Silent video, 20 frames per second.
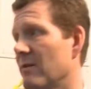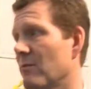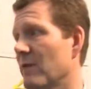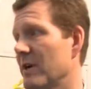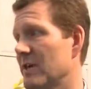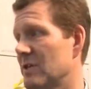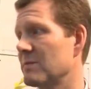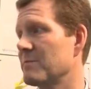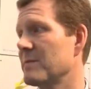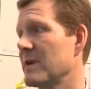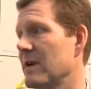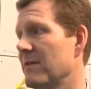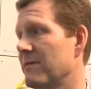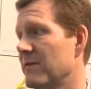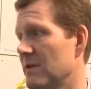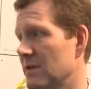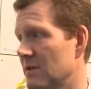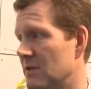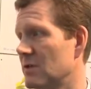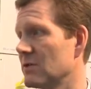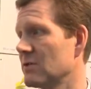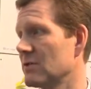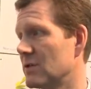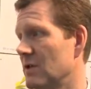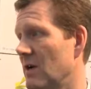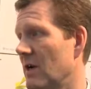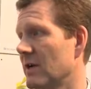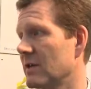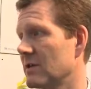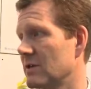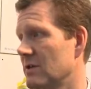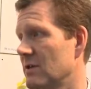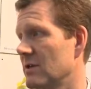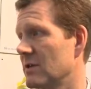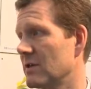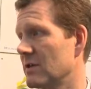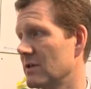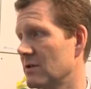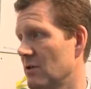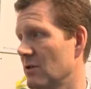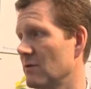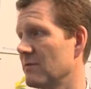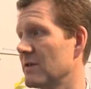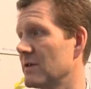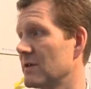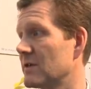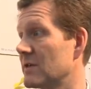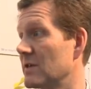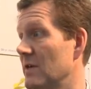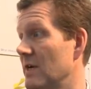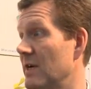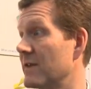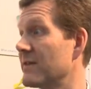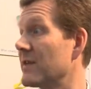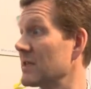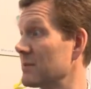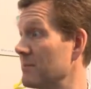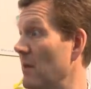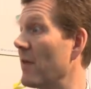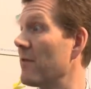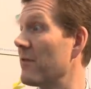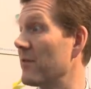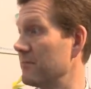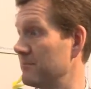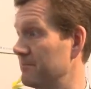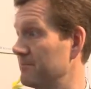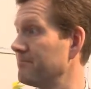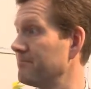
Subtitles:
the Westmere for the two-socket servers this month.